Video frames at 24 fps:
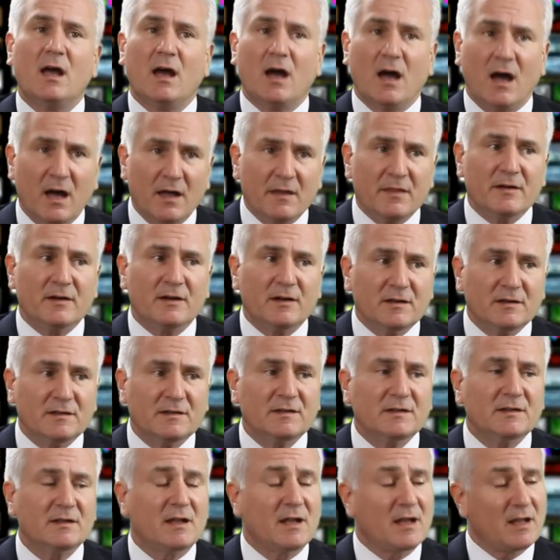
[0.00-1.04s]

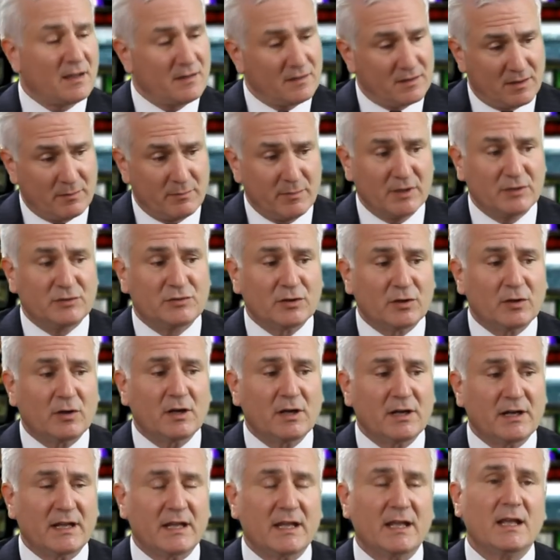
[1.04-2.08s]
Others, the
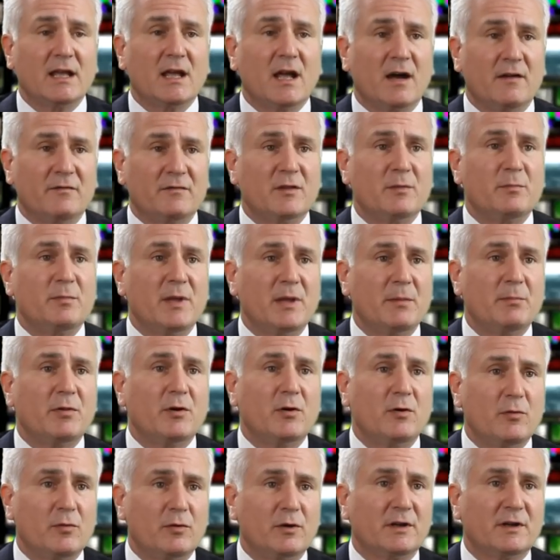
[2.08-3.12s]
majority of the people
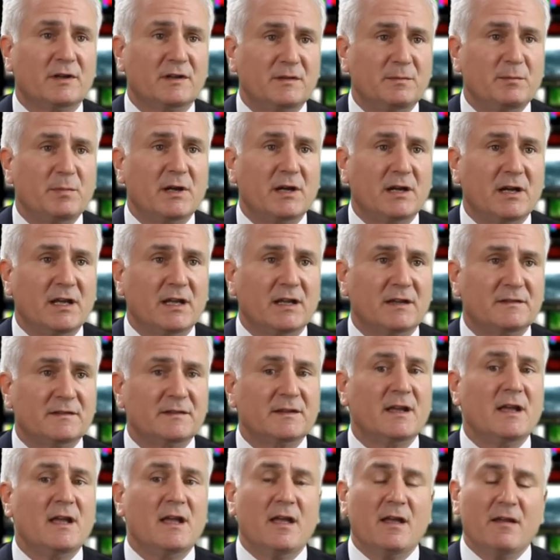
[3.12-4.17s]
who were experienced,